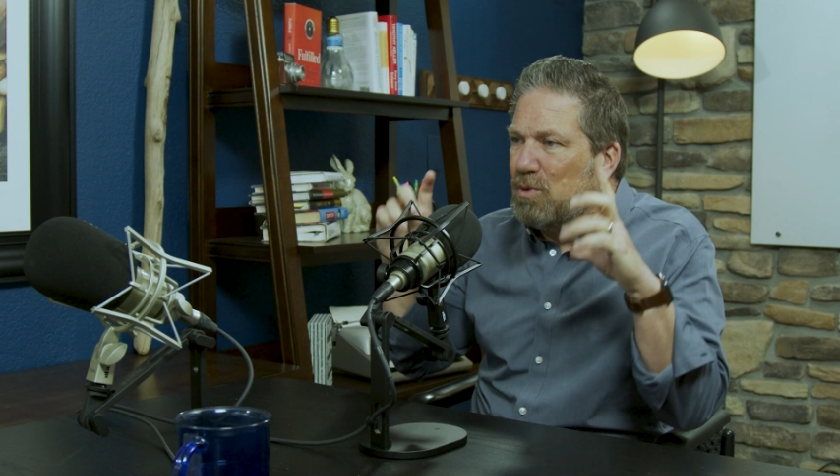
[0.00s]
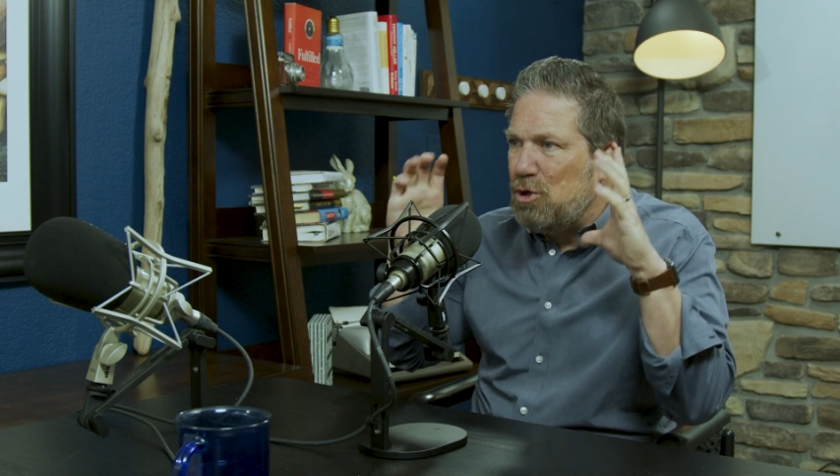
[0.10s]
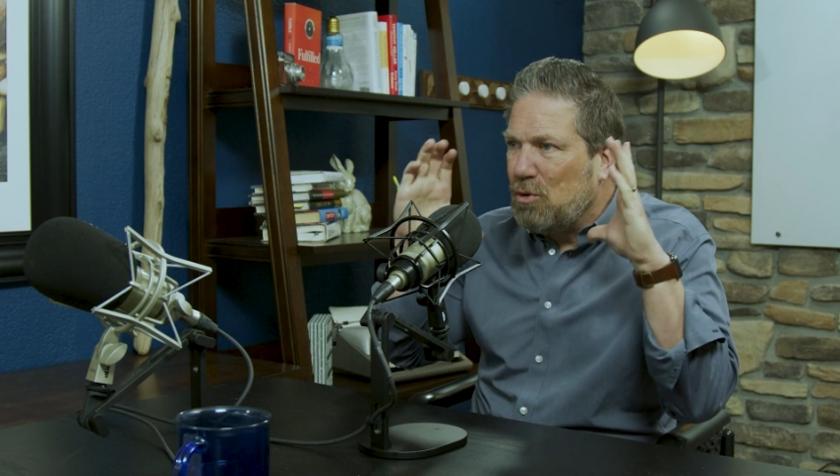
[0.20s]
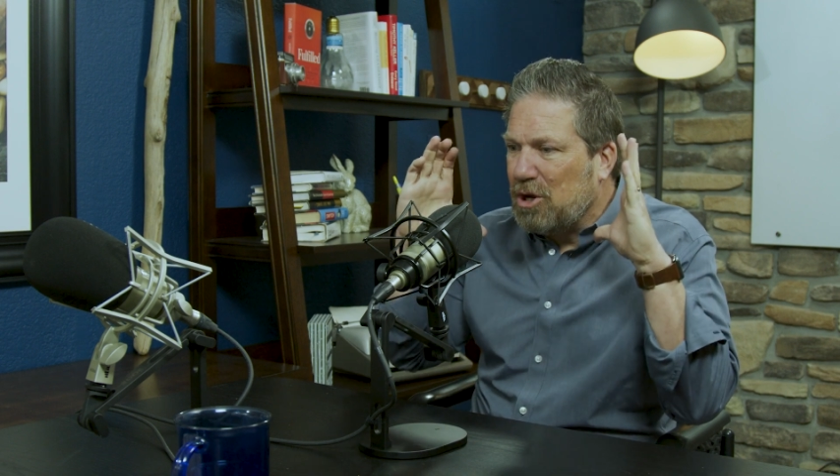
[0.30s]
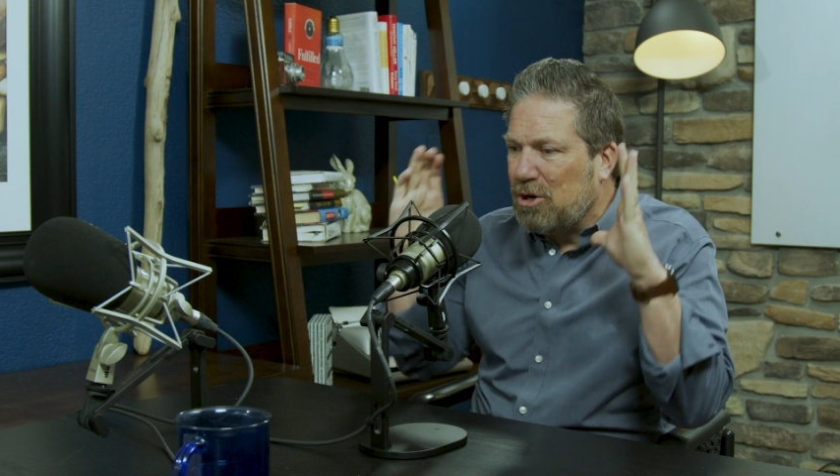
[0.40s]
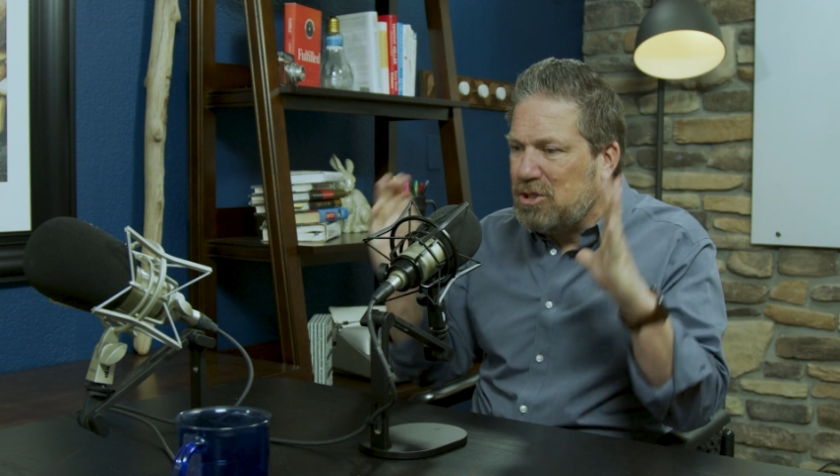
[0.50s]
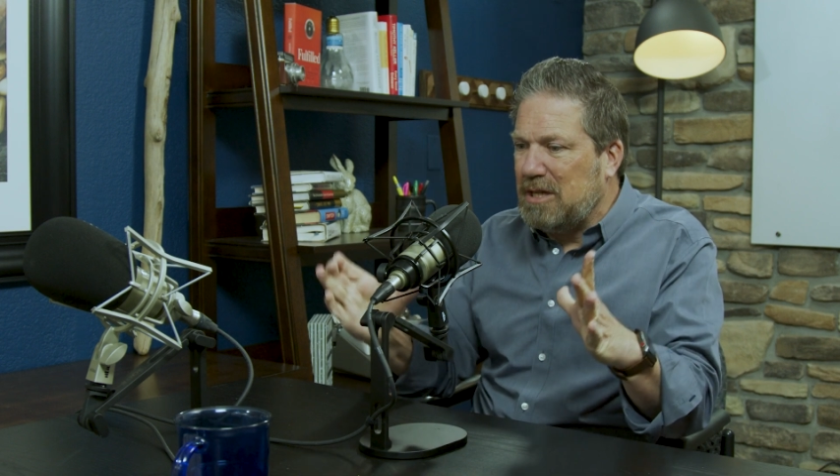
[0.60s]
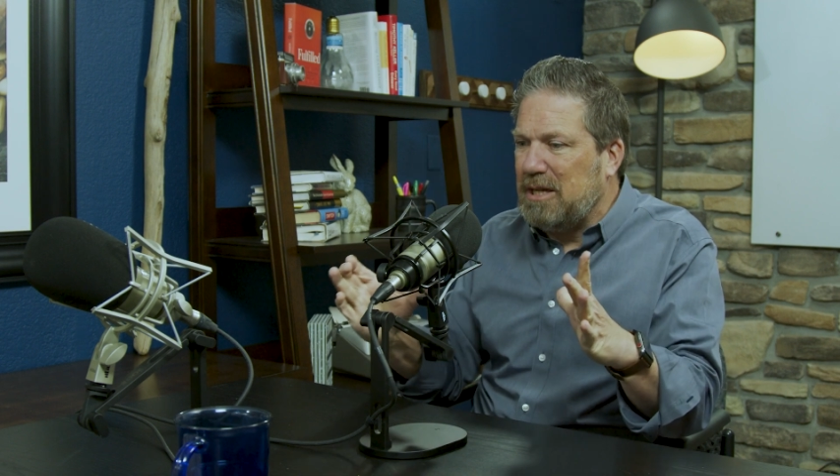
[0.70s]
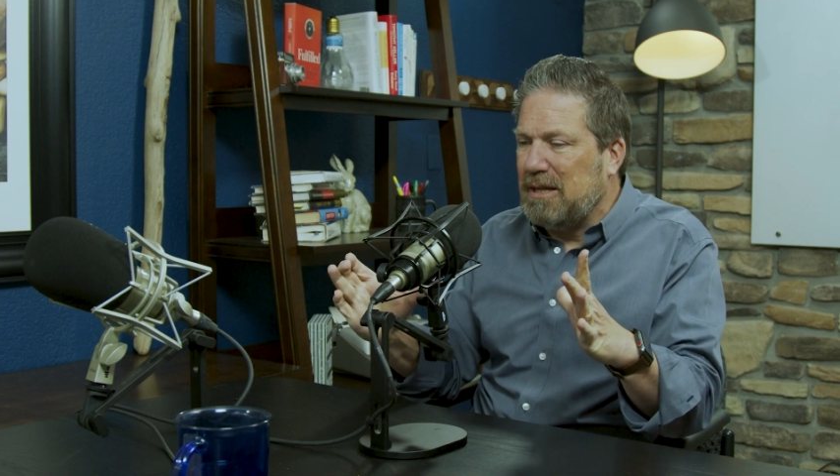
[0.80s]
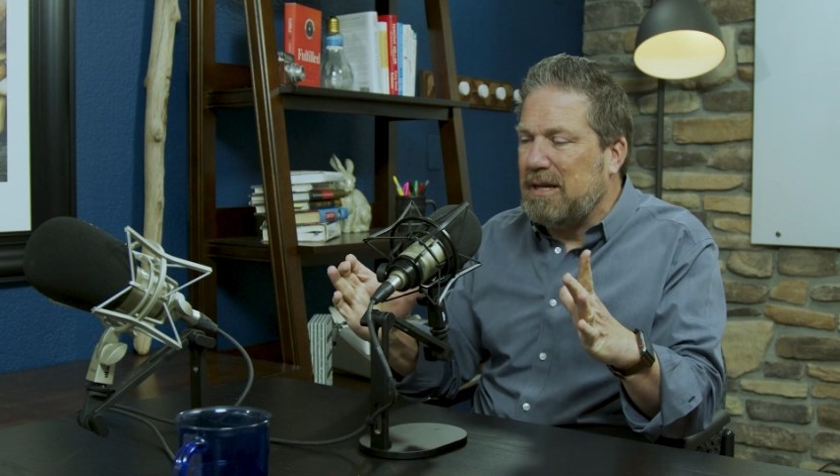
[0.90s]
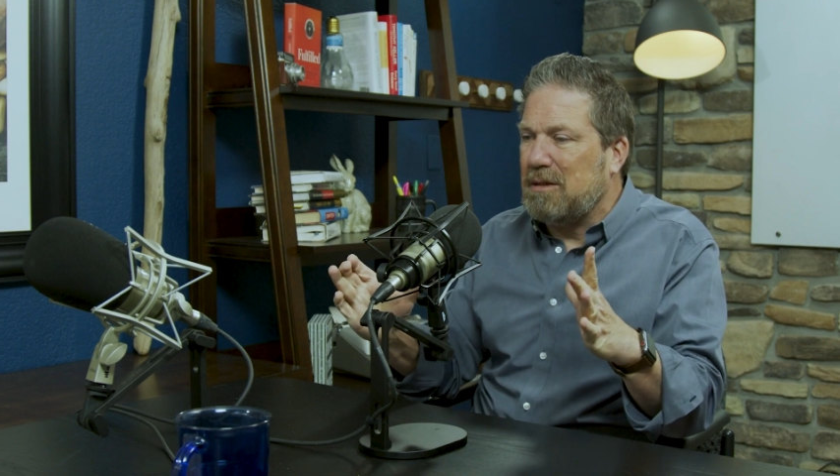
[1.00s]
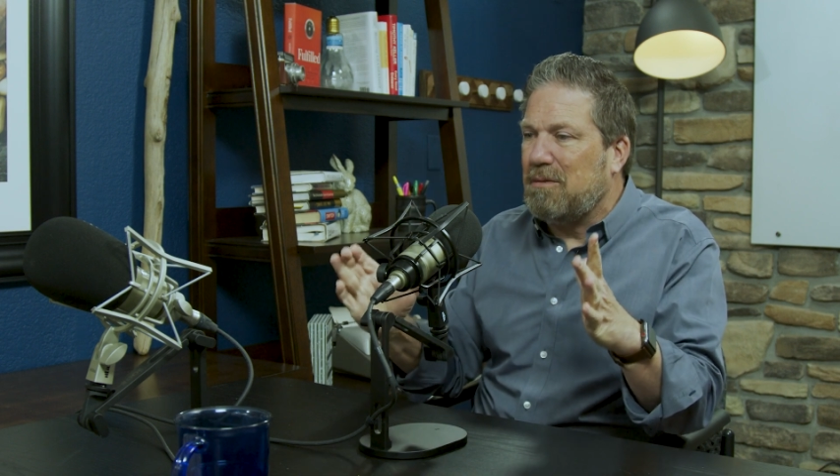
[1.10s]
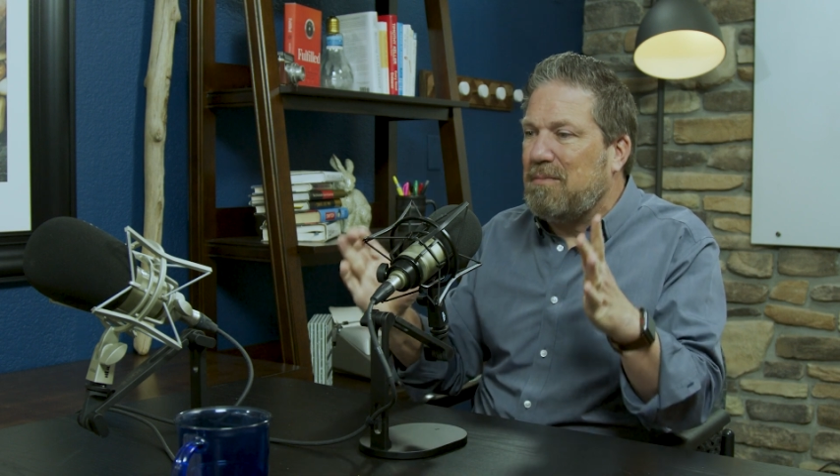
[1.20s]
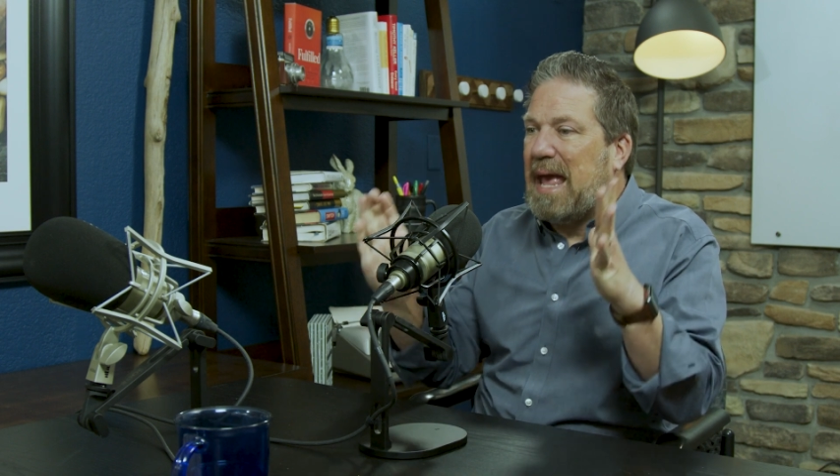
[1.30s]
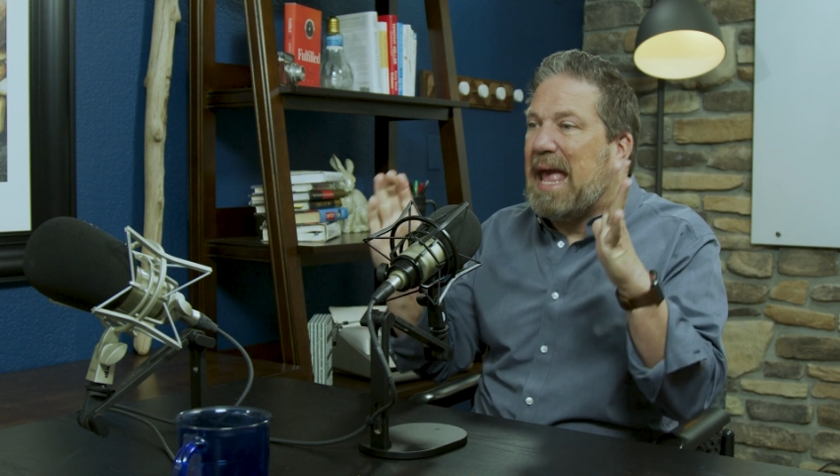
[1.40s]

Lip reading: when you can articulate them